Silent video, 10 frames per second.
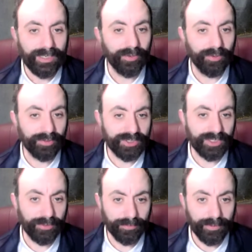and
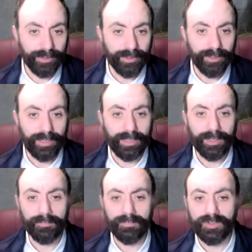also
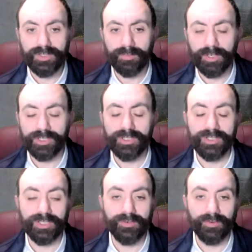the
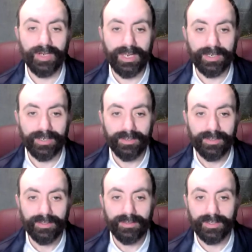Russians agreeing
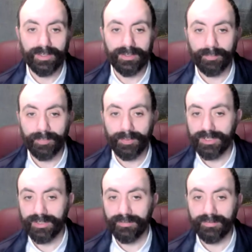that the
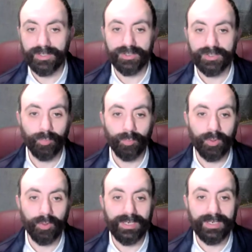British and the French could
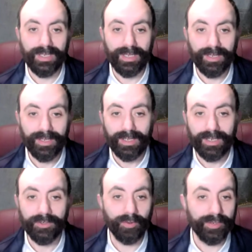walk in there
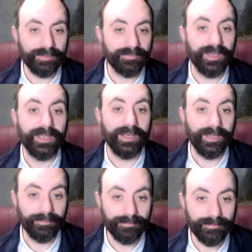and not get fired
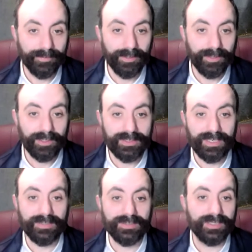at,
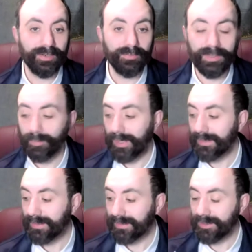because that's the only
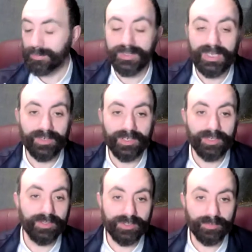way that this was ever
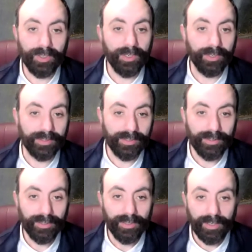going to work.
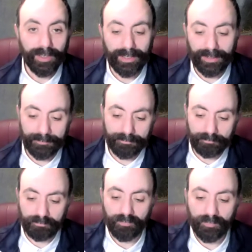
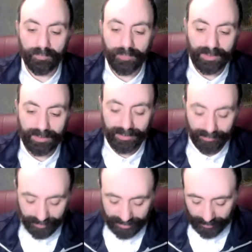But
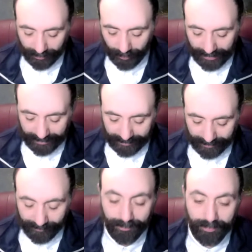there was no way.
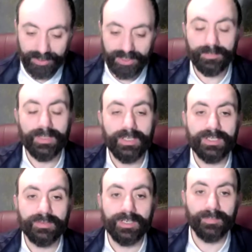I mean, the British
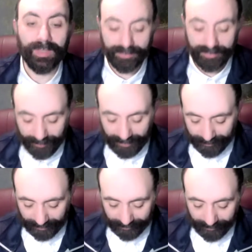military commanders
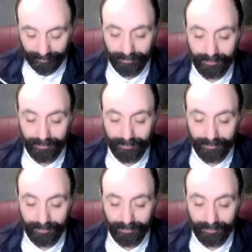might be